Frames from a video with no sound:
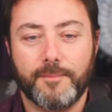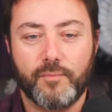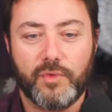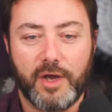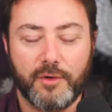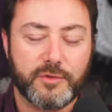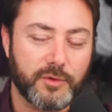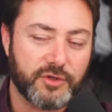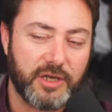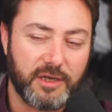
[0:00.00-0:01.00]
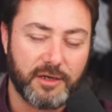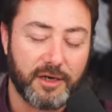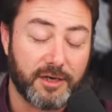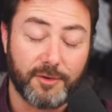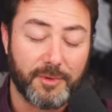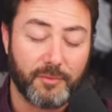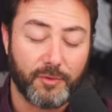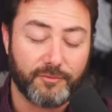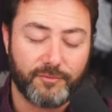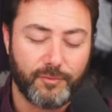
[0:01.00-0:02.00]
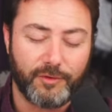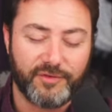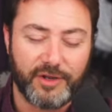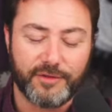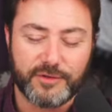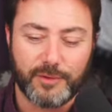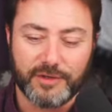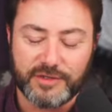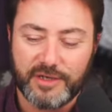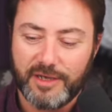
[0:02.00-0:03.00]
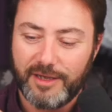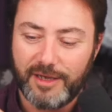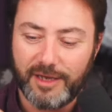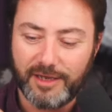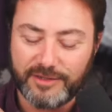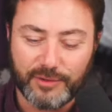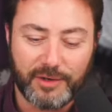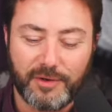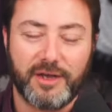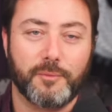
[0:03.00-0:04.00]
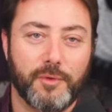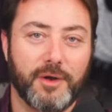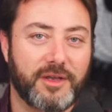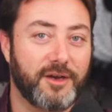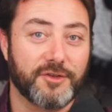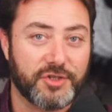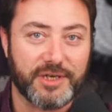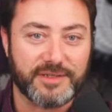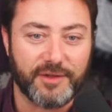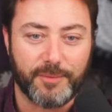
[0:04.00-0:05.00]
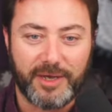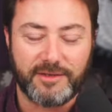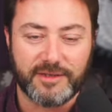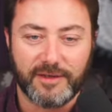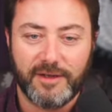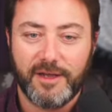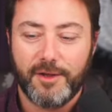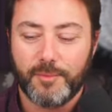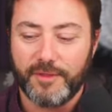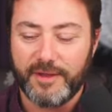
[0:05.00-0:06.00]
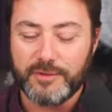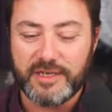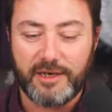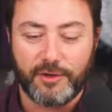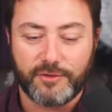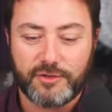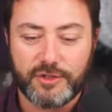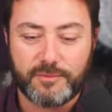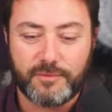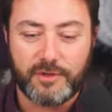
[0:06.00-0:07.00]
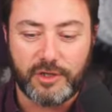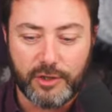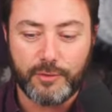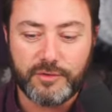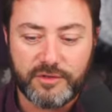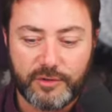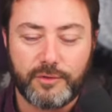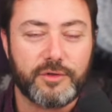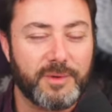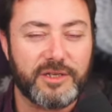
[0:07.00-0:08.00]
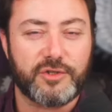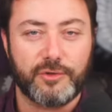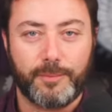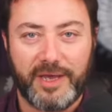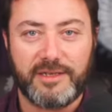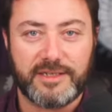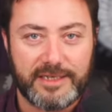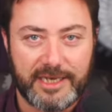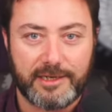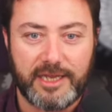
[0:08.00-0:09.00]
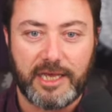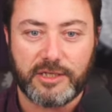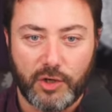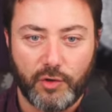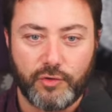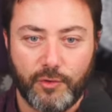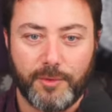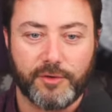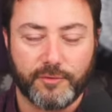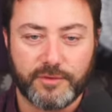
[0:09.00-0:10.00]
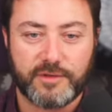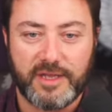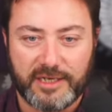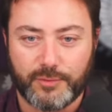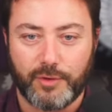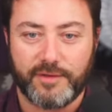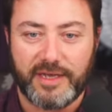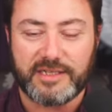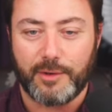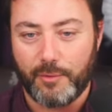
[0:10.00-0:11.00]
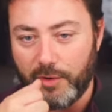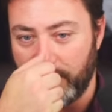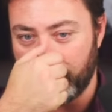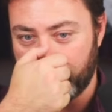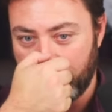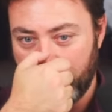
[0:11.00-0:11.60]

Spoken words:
I was watching, I can't remember what video this was, so I can't shout out the painter, but they were saying, look, just use two-dimensional painting techniques on your models. That's how it works.